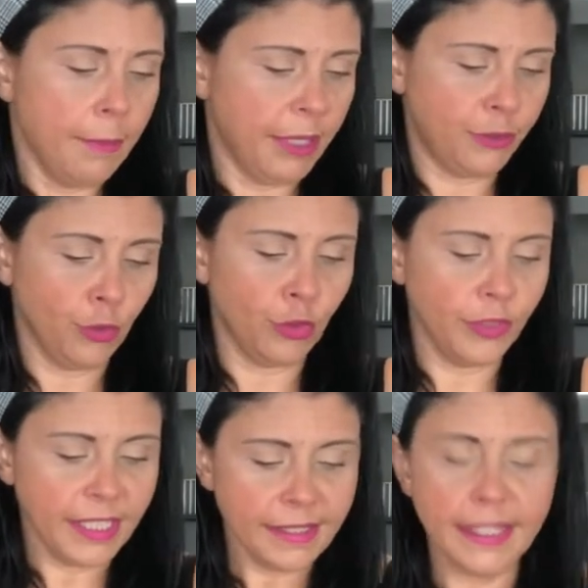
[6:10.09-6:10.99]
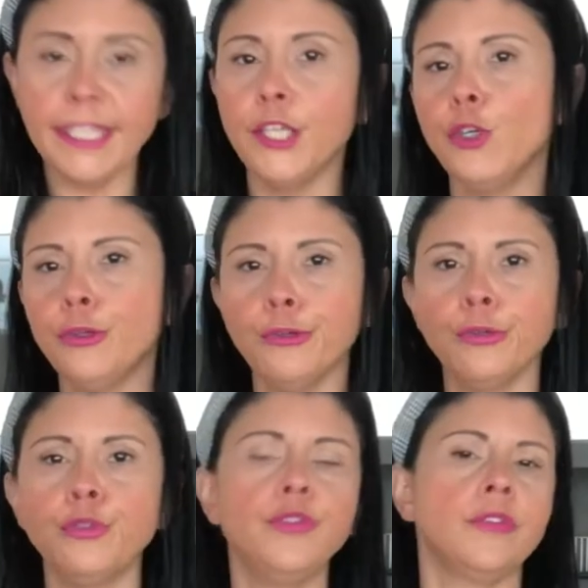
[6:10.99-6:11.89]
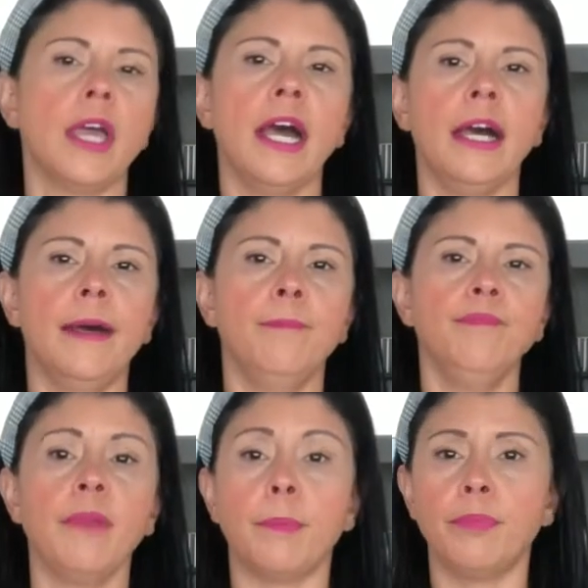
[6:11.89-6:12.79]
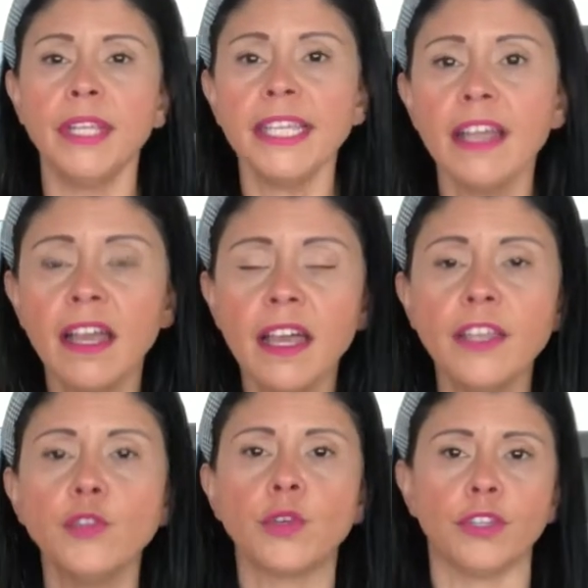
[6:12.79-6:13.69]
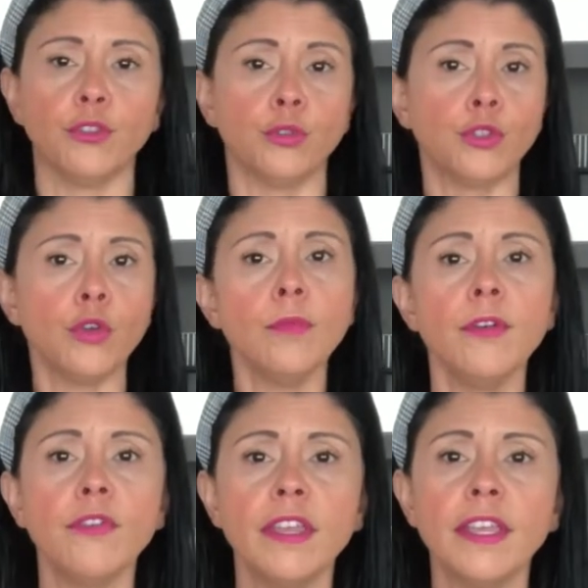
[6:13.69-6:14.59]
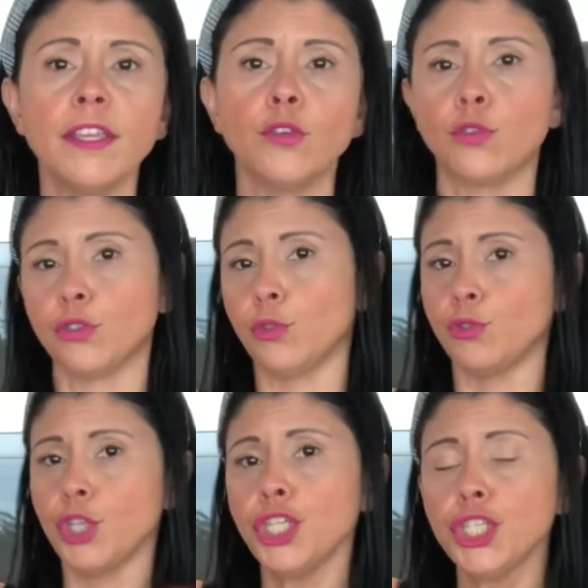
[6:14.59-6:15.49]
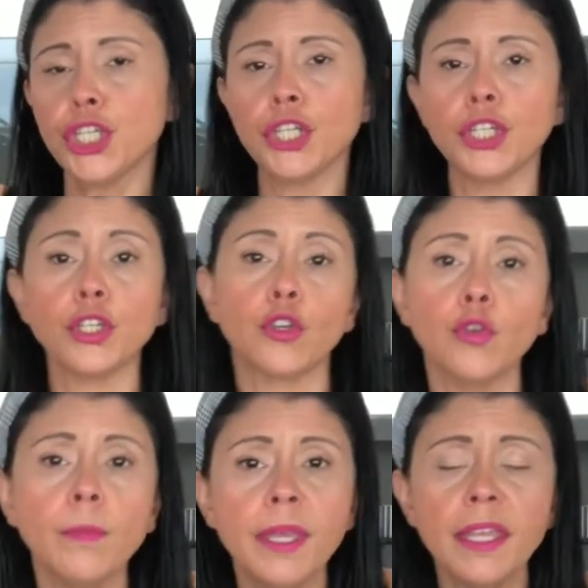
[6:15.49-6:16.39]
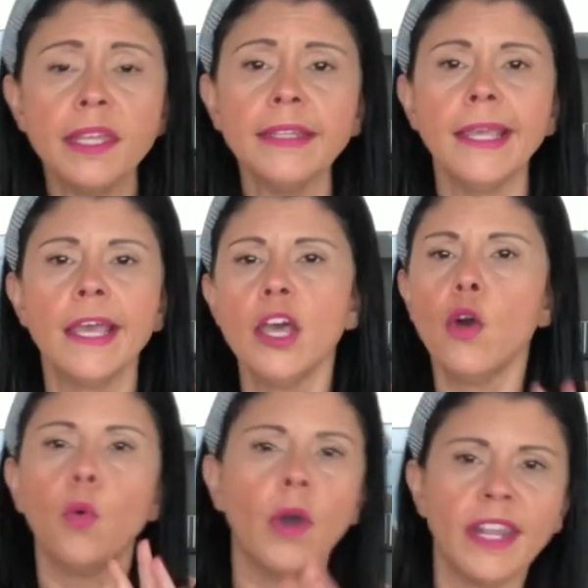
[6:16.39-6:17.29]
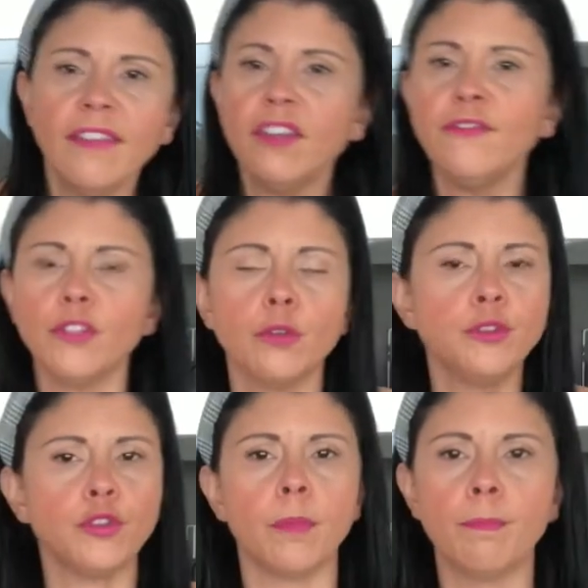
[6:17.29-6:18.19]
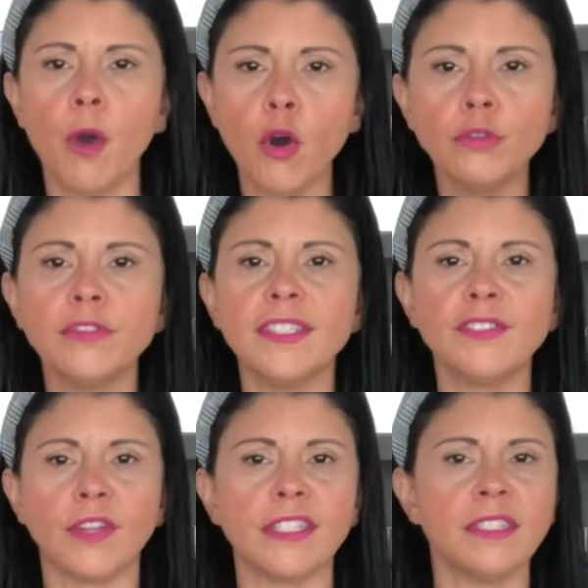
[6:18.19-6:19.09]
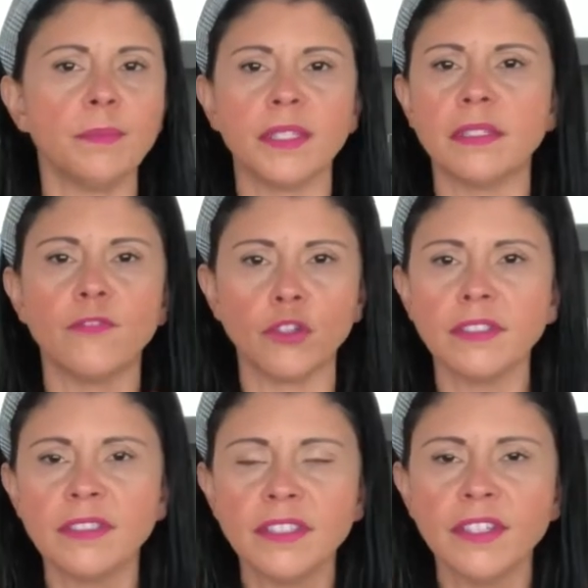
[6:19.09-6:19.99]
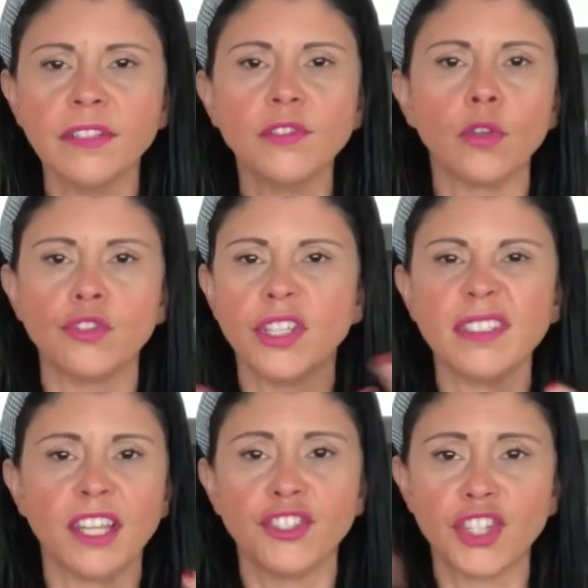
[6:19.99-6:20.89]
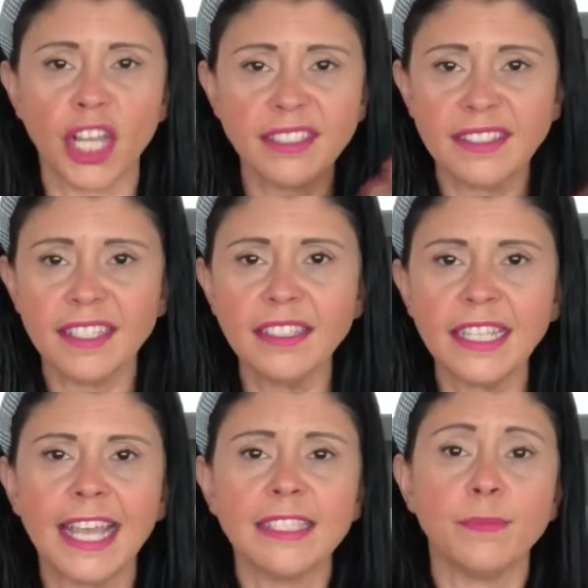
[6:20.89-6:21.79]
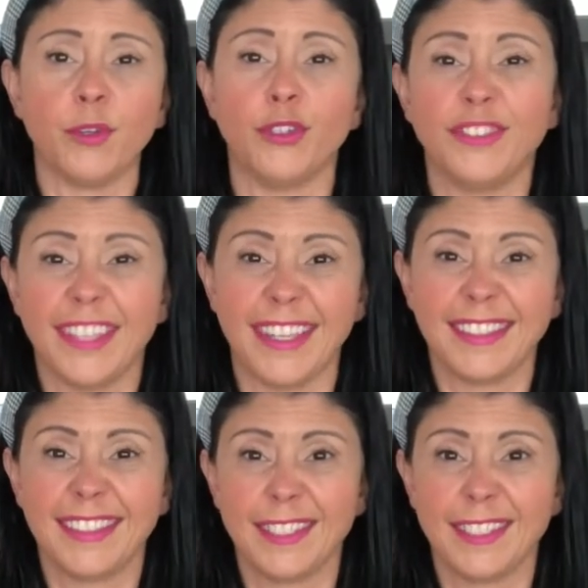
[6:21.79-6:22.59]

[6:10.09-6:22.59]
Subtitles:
But you could easily use paprika, you can do turmeric, you could do ginger, cumin, whatever floats your boat. This recipe is versatile, so just adjust it as per your taste.